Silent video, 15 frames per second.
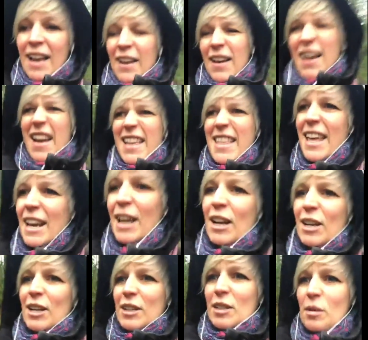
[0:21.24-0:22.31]
then I
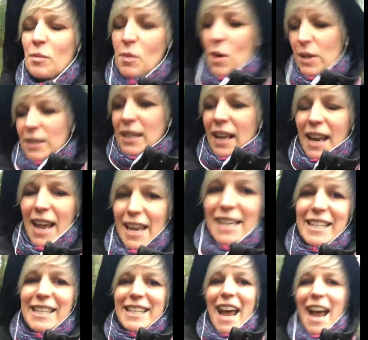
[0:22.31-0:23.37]
looked at what today's
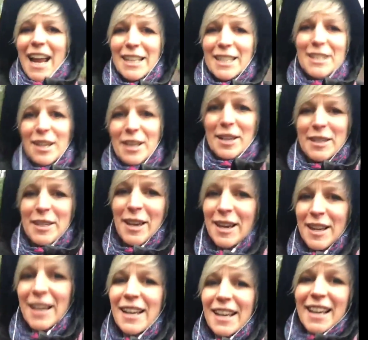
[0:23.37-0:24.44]
standard
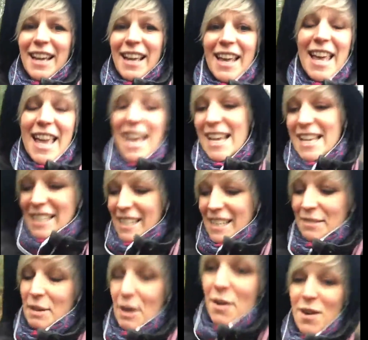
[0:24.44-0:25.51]
is, and
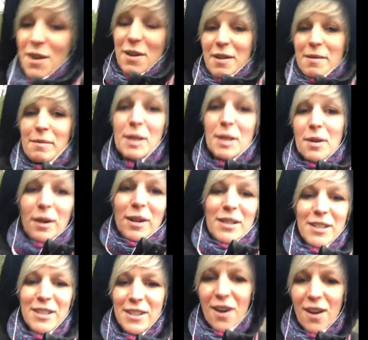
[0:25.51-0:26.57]
we're only on number 2. I just
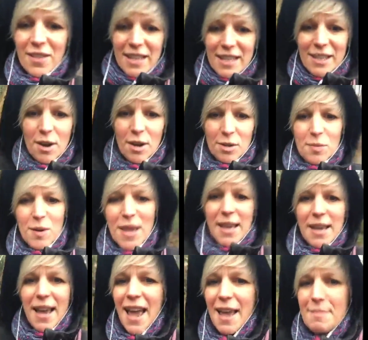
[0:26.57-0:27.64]
started this last week.
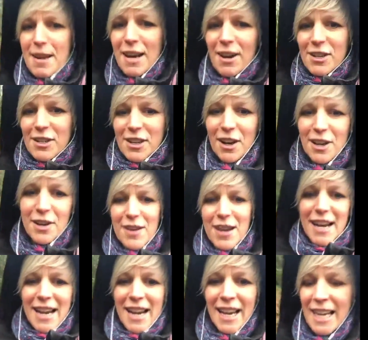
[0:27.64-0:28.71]
Hey Milosh, how you doing?
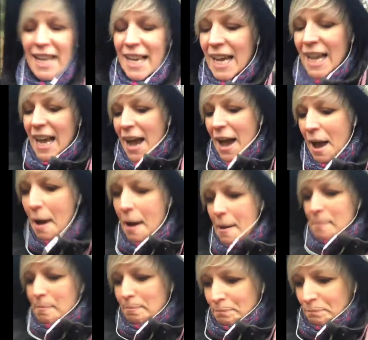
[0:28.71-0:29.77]

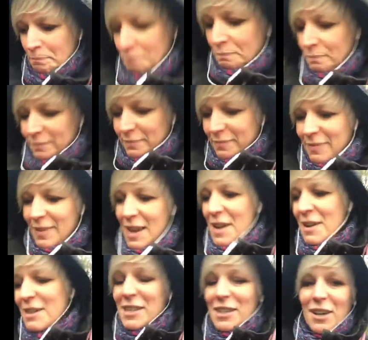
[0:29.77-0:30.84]
I only
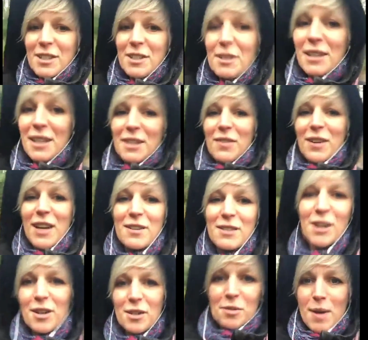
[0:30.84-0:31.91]
started doing these videos
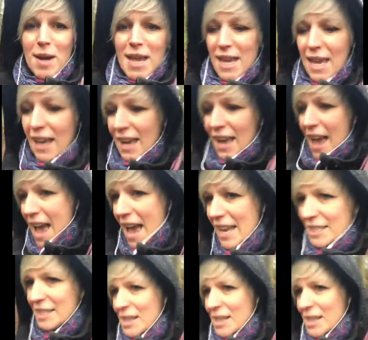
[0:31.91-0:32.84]
last week, and